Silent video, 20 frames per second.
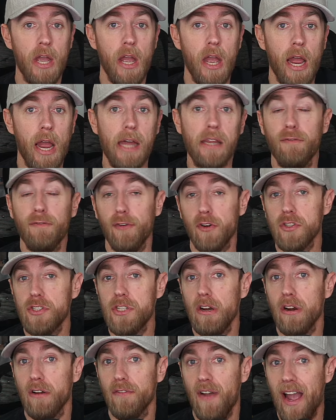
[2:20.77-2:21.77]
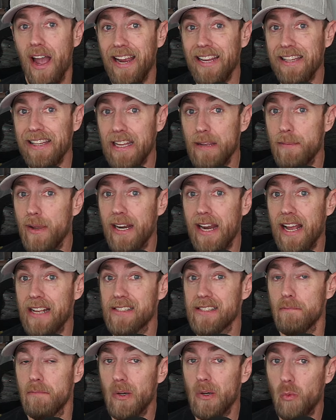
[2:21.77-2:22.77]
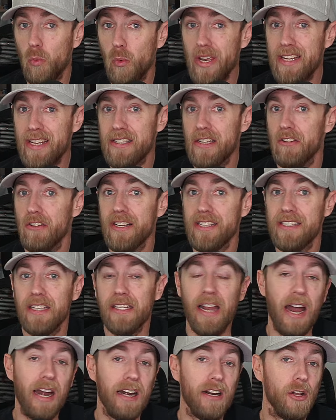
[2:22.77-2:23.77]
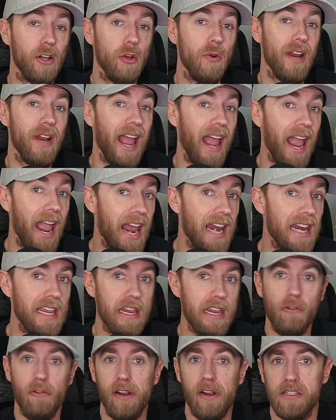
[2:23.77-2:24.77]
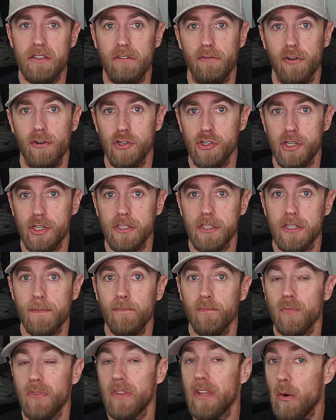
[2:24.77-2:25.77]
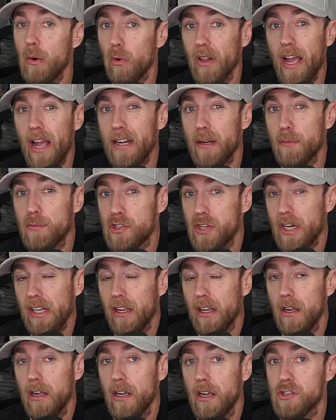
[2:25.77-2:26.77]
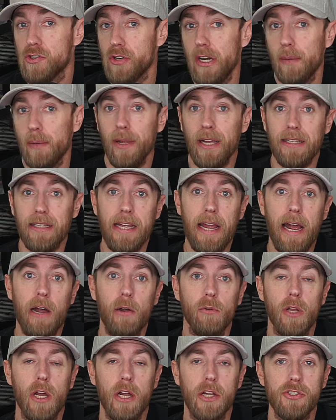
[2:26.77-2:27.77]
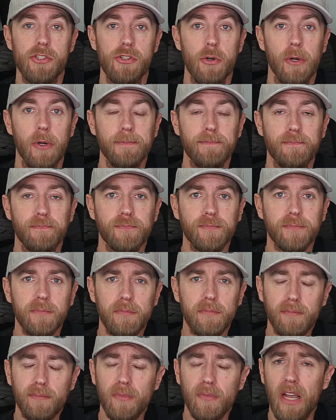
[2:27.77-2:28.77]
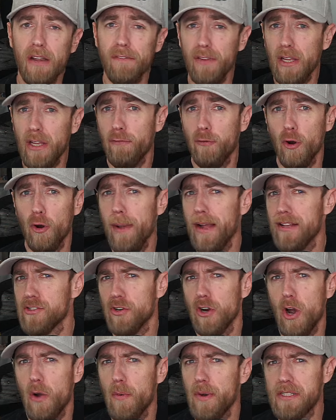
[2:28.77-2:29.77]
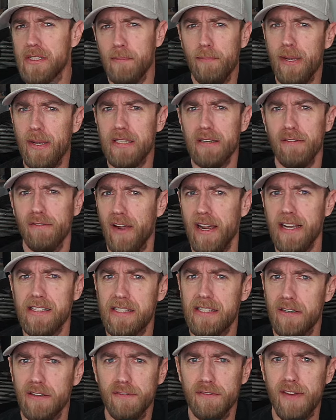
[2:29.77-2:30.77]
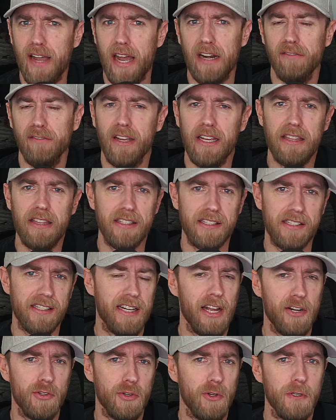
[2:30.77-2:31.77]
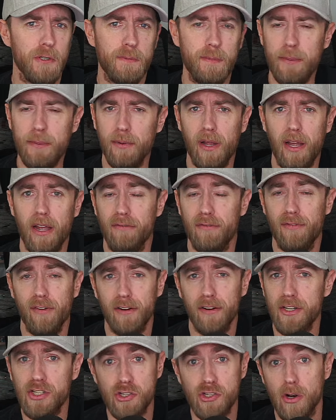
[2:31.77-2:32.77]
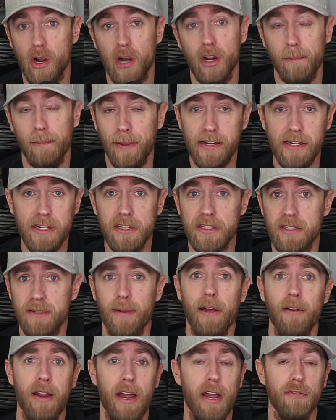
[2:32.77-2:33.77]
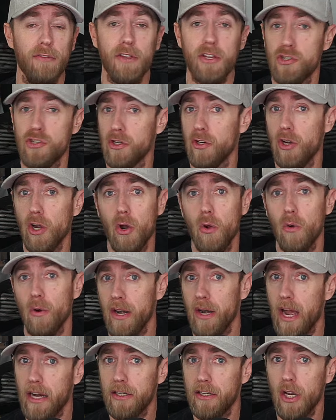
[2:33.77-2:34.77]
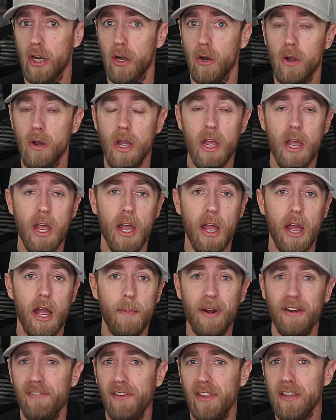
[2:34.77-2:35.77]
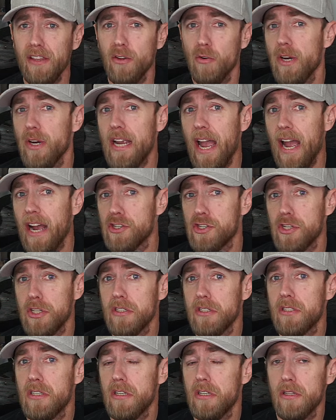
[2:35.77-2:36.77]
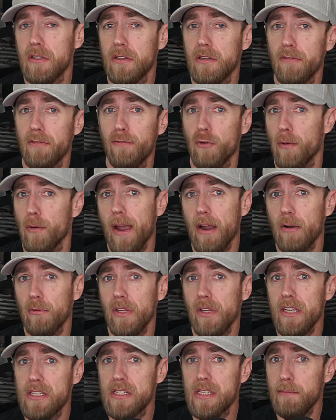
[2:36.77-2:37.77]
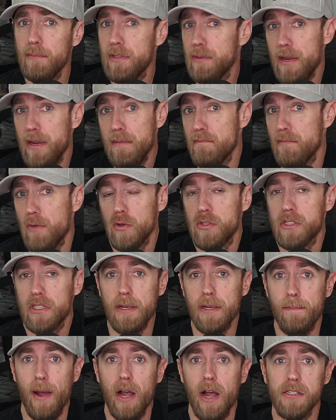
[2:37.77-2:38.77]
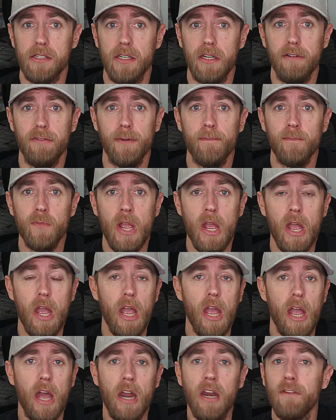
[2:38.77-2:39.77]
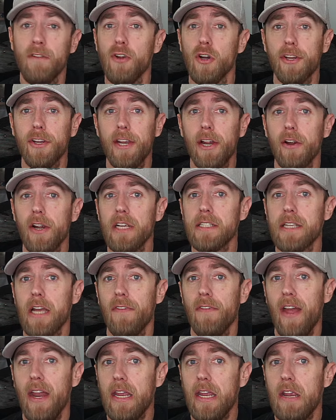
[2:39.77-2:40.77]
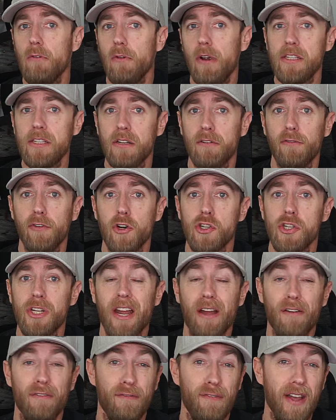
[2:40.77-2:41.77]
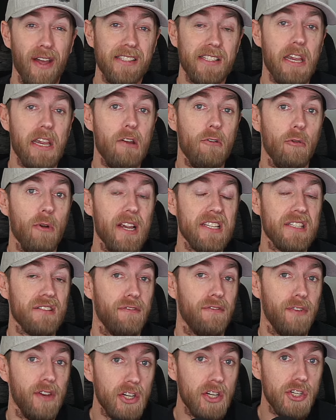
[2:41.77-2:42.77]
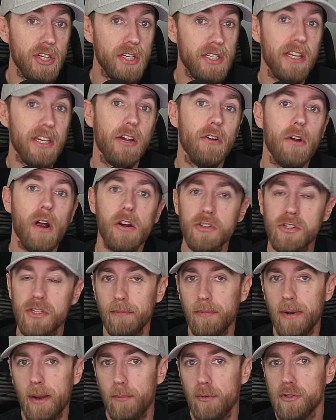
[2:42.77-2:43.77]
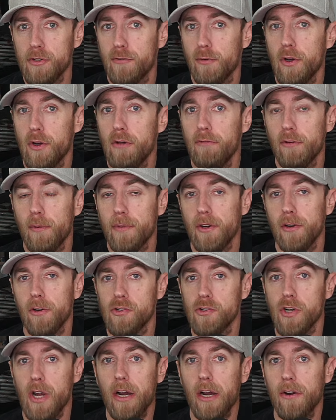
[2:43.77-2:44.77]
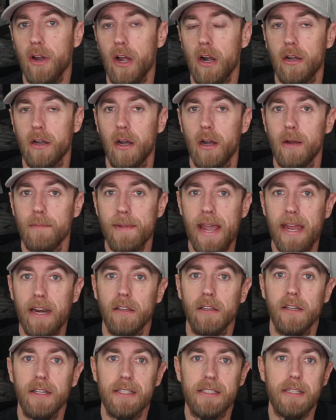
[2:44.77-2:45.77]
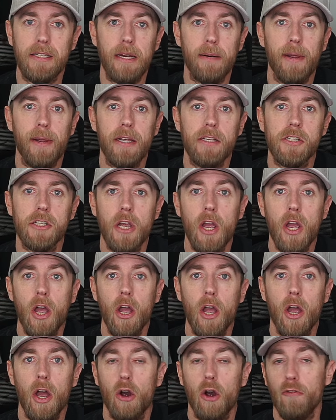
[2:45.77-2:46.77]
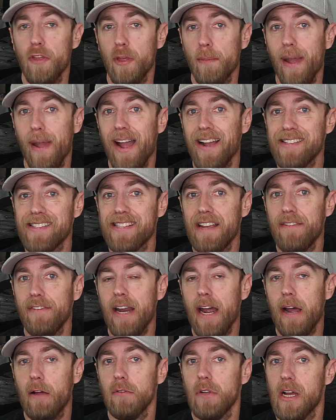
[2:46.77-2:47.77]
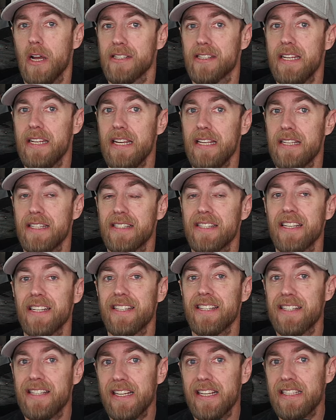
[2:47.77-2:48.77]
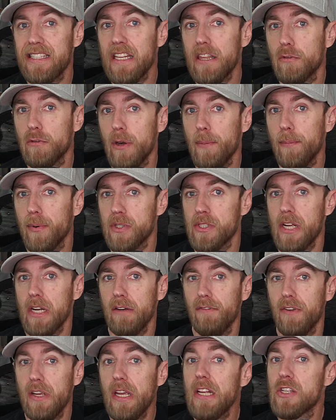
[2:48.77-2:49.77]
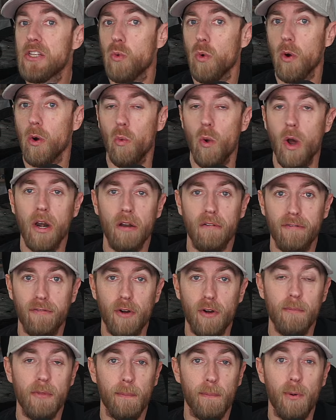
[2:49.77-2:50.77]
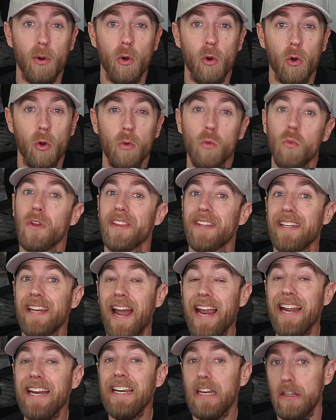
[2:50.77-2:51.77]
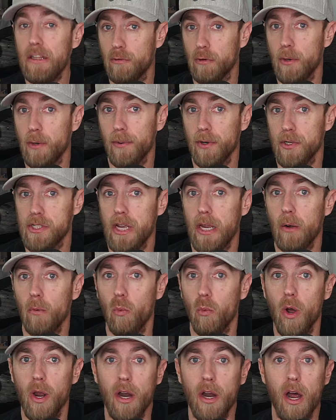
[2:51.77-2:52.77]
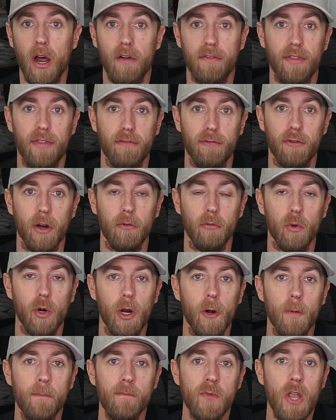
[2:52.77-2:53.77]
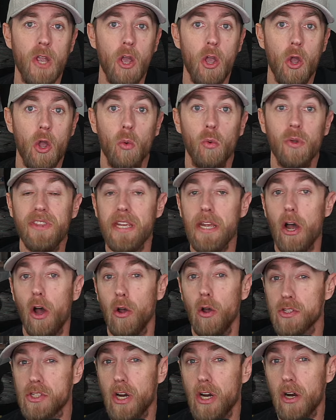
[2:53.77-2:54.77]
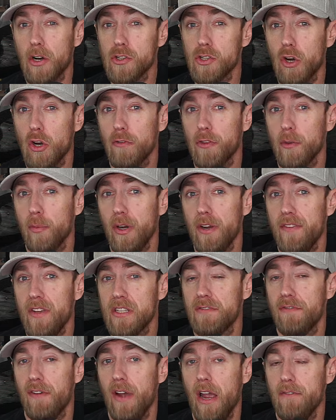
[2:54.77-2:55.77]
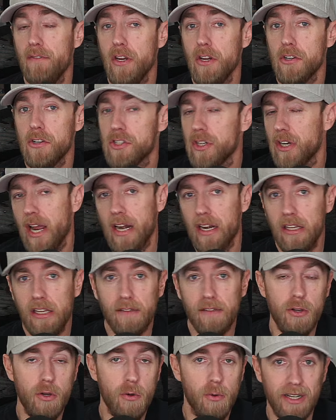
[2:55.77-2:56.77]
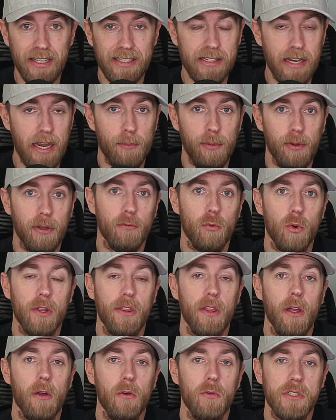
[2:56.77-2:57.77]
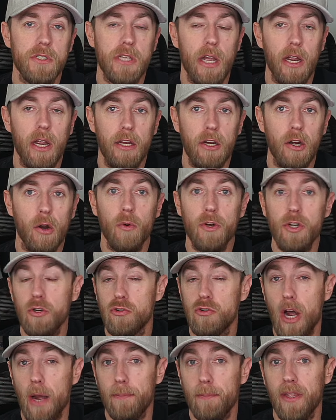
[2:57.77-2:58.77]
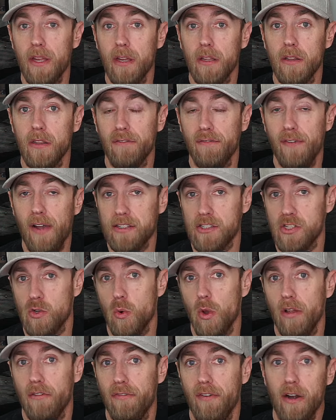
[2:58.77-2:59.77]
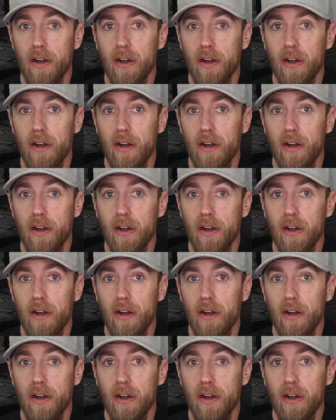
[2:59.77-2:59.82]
And the first year of High Limit as a midweek series did not include any heat race inversions. They were lined up straight up like the Outlaws do it. I feel like formats are always a bit divisive, kind of like the schedules. People have very strong opinions about how they should go or not go. But I feel like the reaction to the format release seemed to be mostly positive. And if you're curious how that heat race inversion affects heat race finishes, here are some numbers for you from the DirtTracker.com analytics database. Over the past seven Outlaw seasons, 63% of heats were won from the pole, with 93% won off the front row. With the All-Stars over the previous 5 years, to kind of give you an example of what those, when you drop the fastest qualifier to